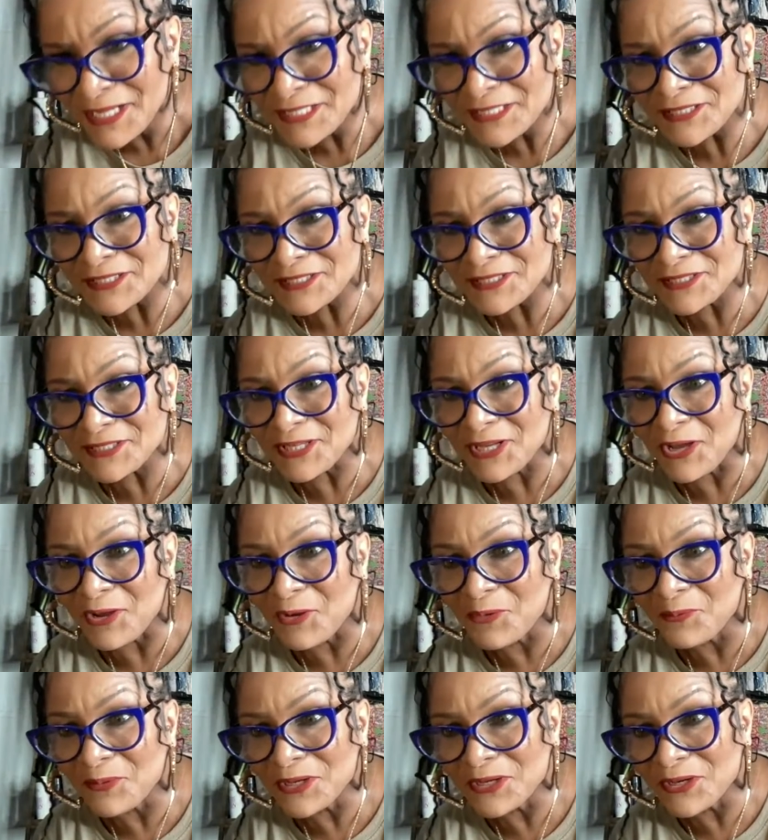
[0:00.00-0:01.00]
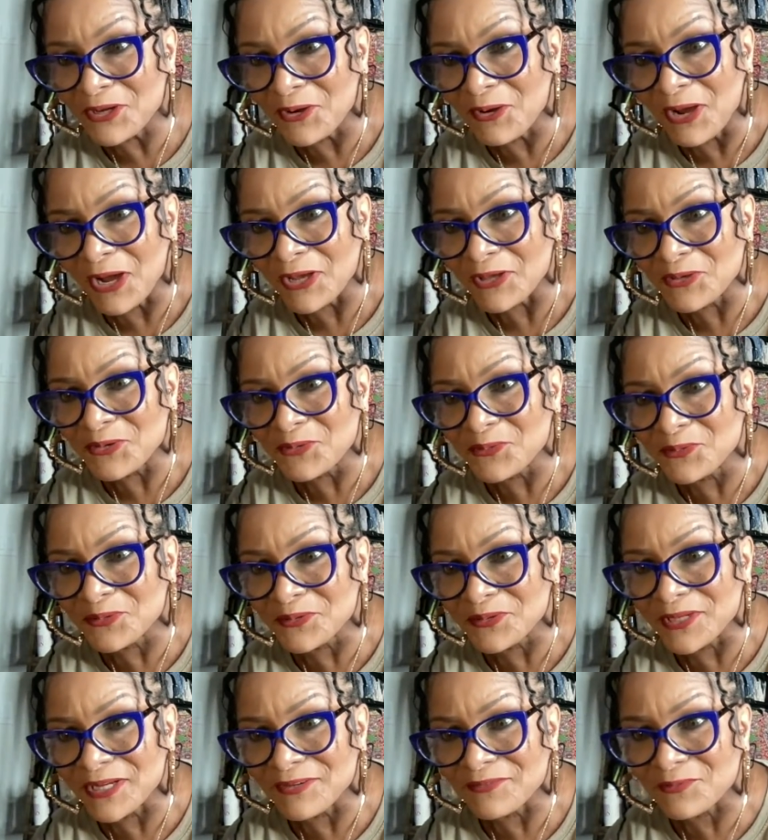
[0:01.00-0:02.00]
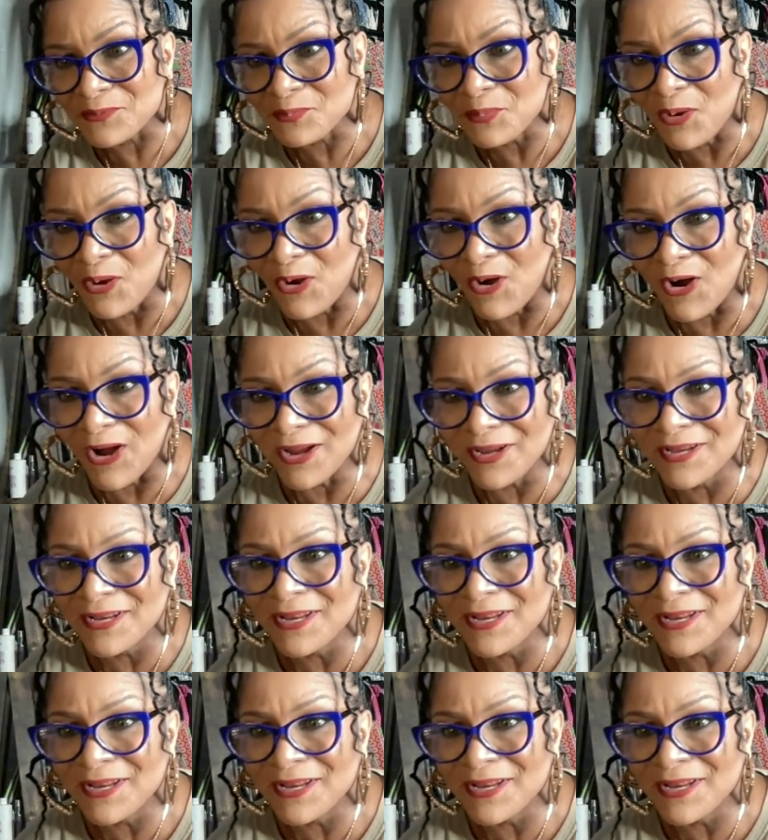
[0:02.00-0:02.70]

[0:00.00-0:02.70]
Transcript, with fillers: she said, Oh, we know how you will never part.